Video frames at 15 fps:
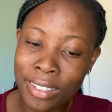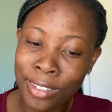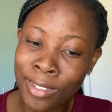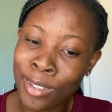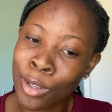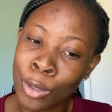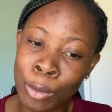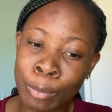
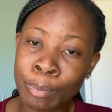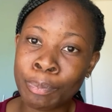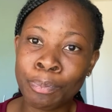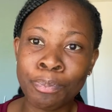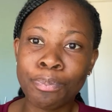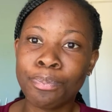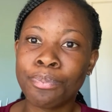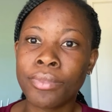So
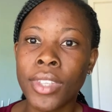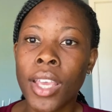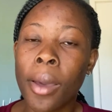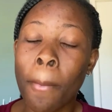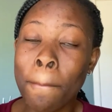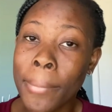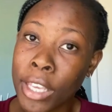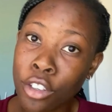
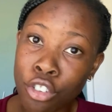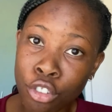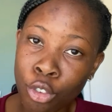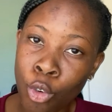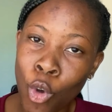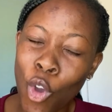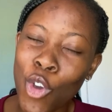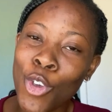make
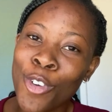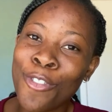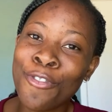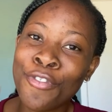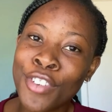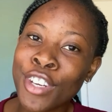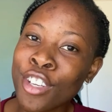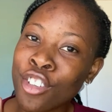sure you
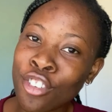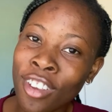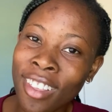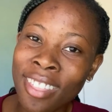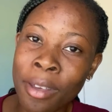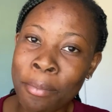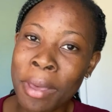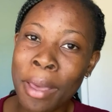finish
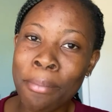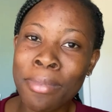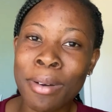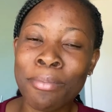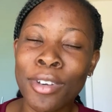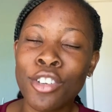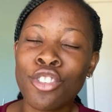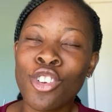the paper.
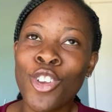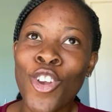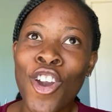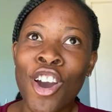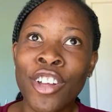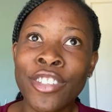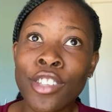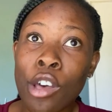Make sure you
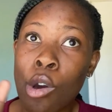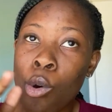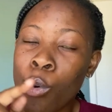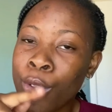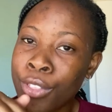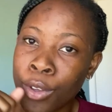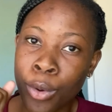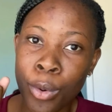answer all
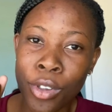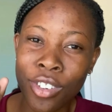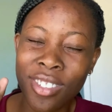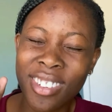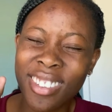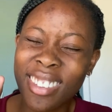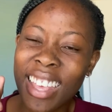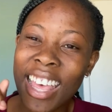the
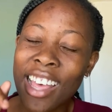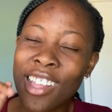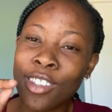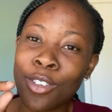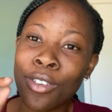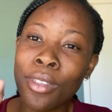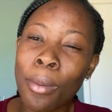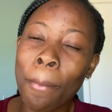questions
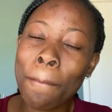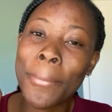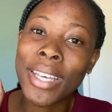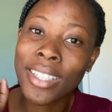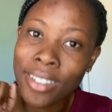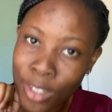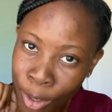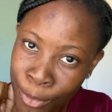to the
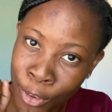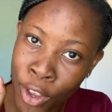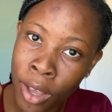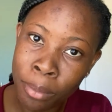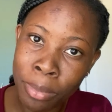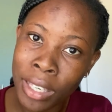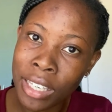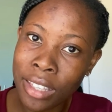best of your
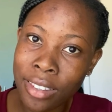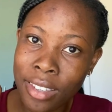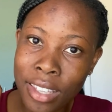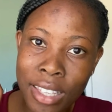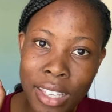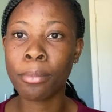ability.